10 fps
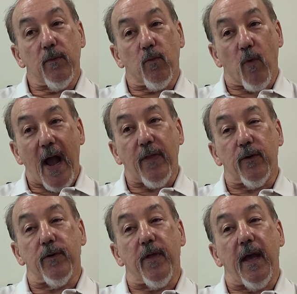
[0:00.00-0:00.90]

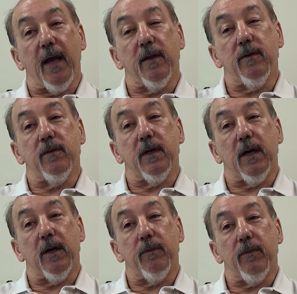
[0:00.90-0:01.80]
rather than
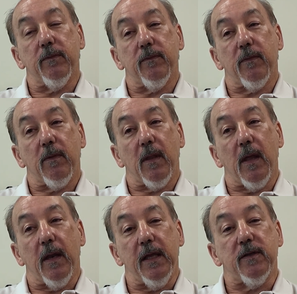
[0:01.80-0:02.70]

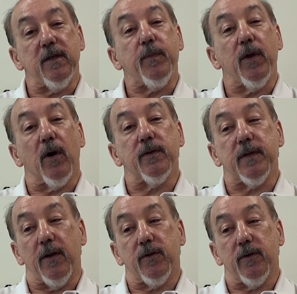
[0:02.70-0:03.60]
an ECPR
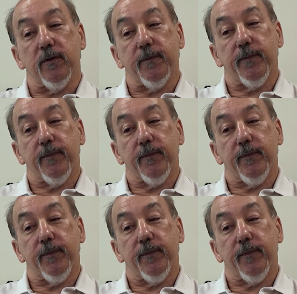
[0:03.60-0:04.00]
center.